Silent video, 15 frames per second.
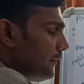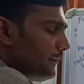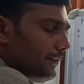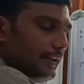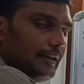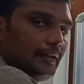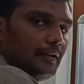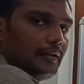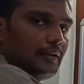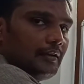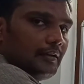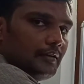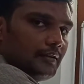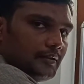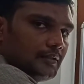when
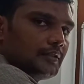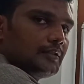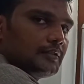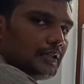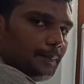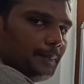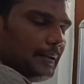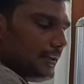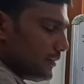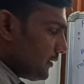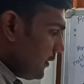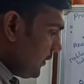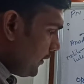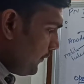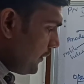supply
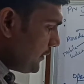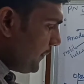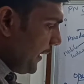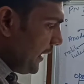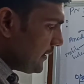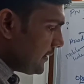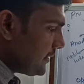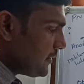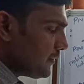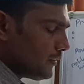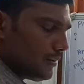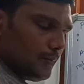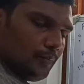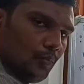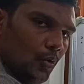reverse bias is
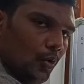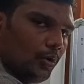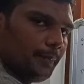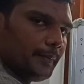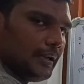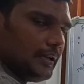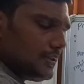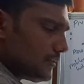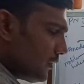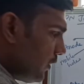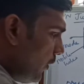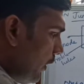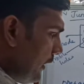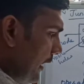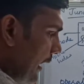more means
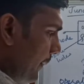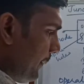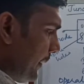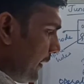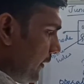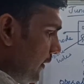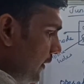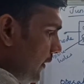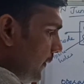what will happen?